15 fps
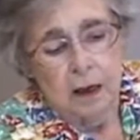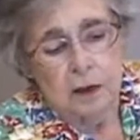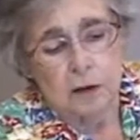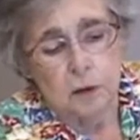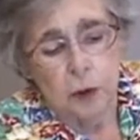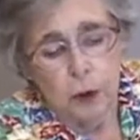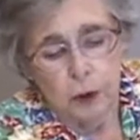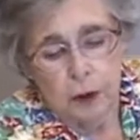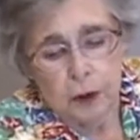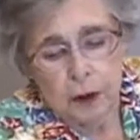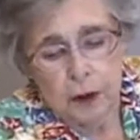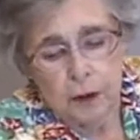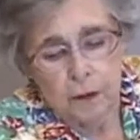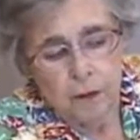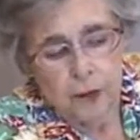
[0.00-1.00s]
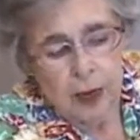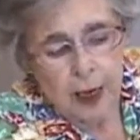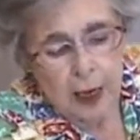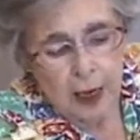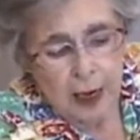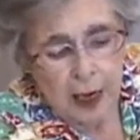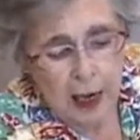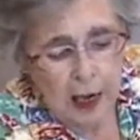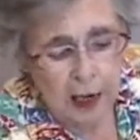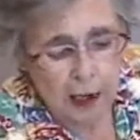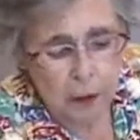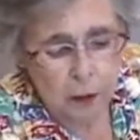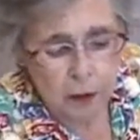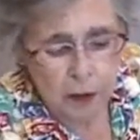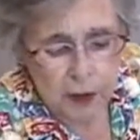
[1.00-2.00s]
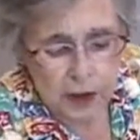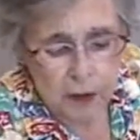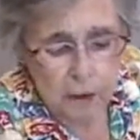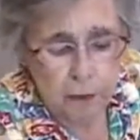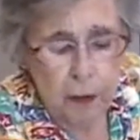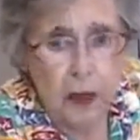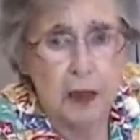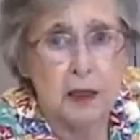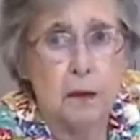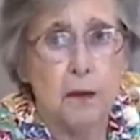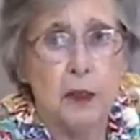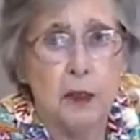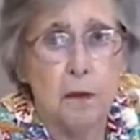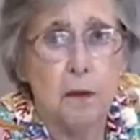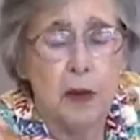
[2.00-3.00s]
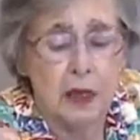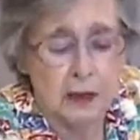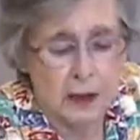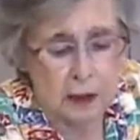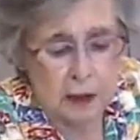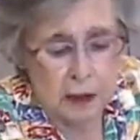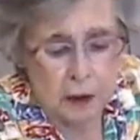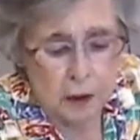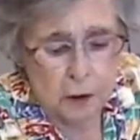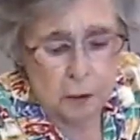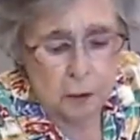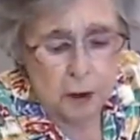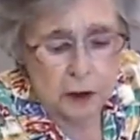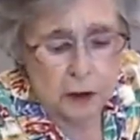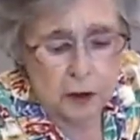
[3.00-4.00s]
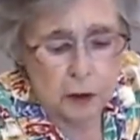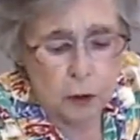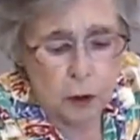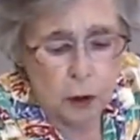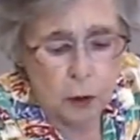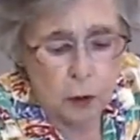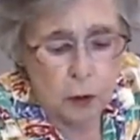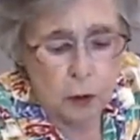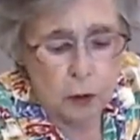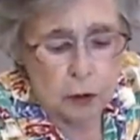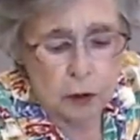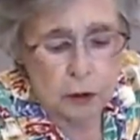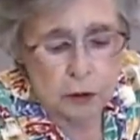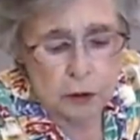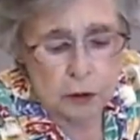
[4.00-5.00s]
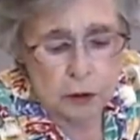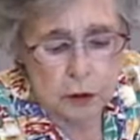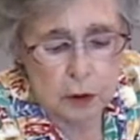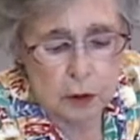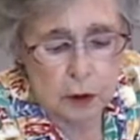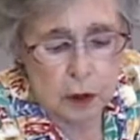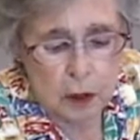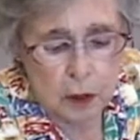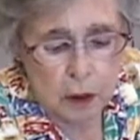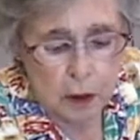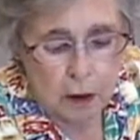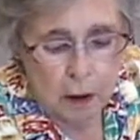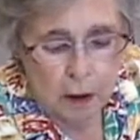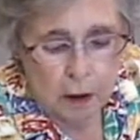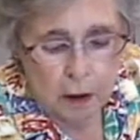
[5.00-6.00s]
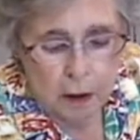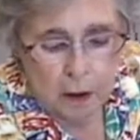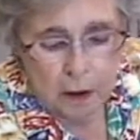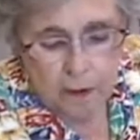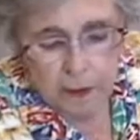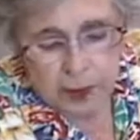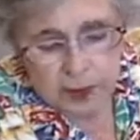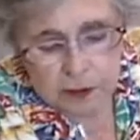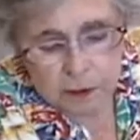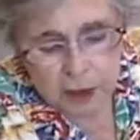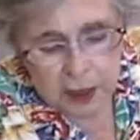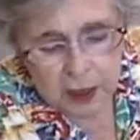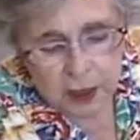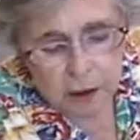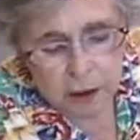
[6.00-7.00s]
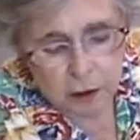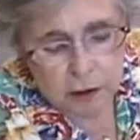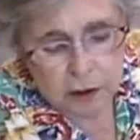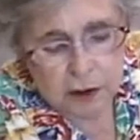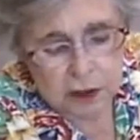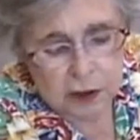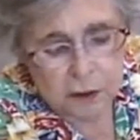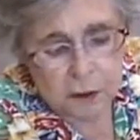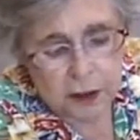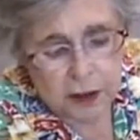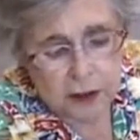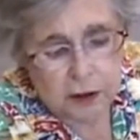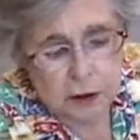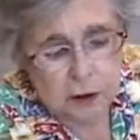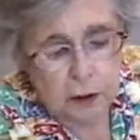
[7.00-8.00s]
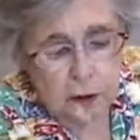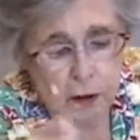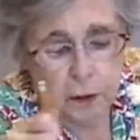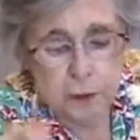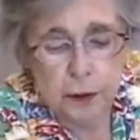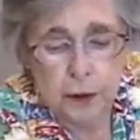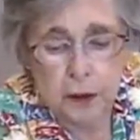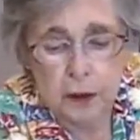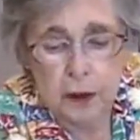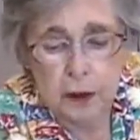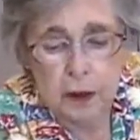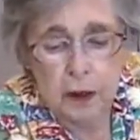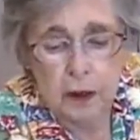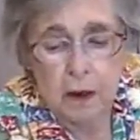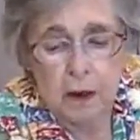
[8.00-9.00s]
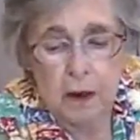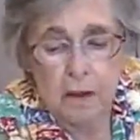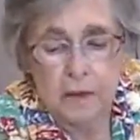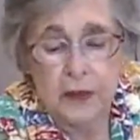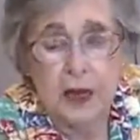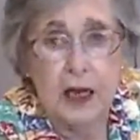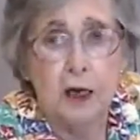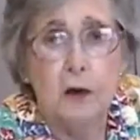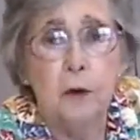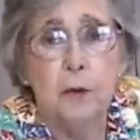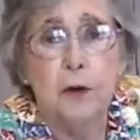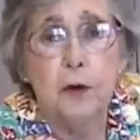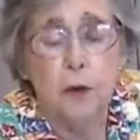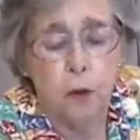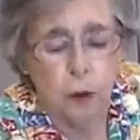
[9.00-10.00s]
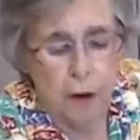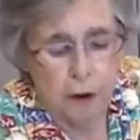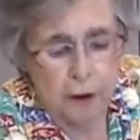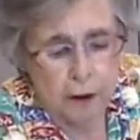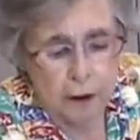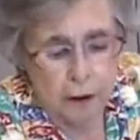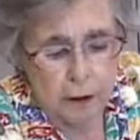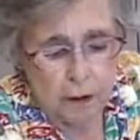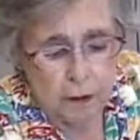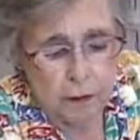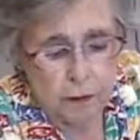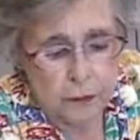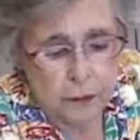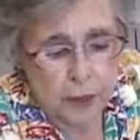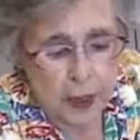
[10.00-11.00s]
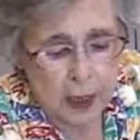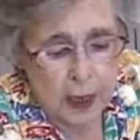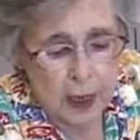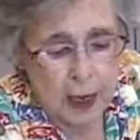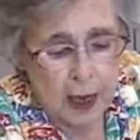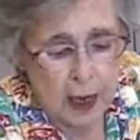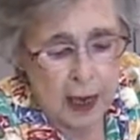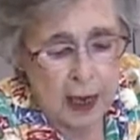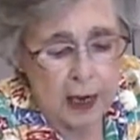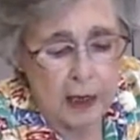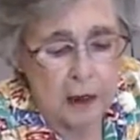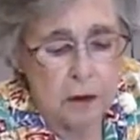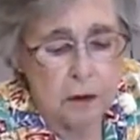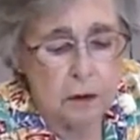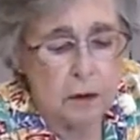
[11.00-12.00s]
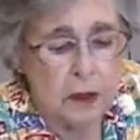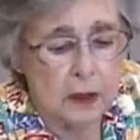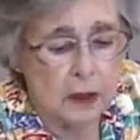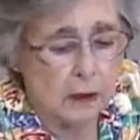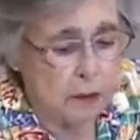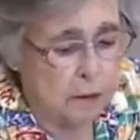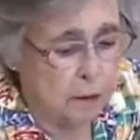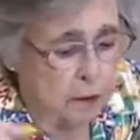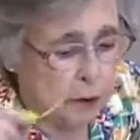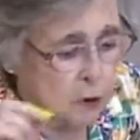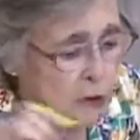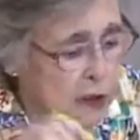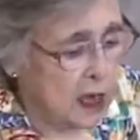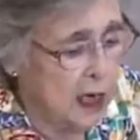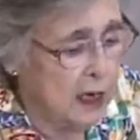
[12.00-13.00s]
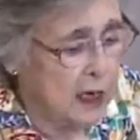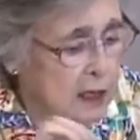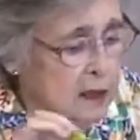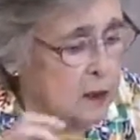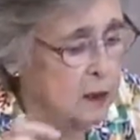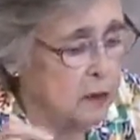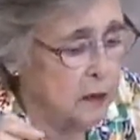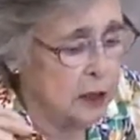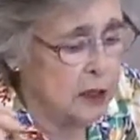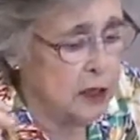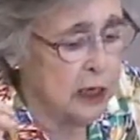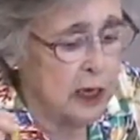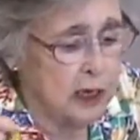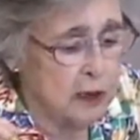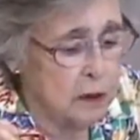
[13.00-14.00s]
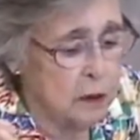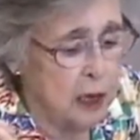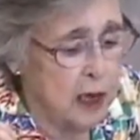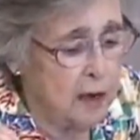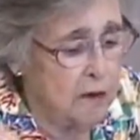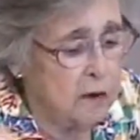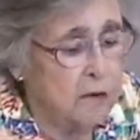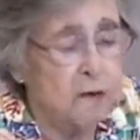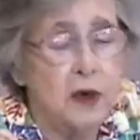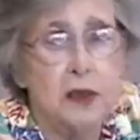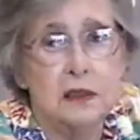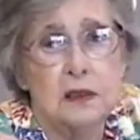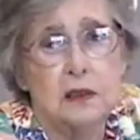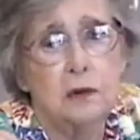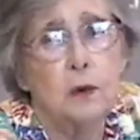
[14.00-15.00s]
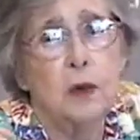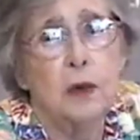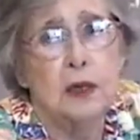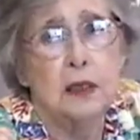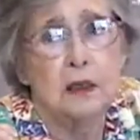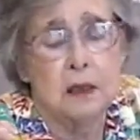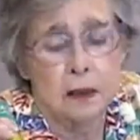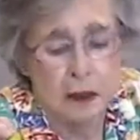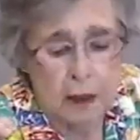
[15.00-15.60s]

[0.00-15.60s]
smooth. And with a pencil, you puncture holes. As many holes as buds you're gonna put. Then you put water, and the Poincianas don't much like to have the faces wet,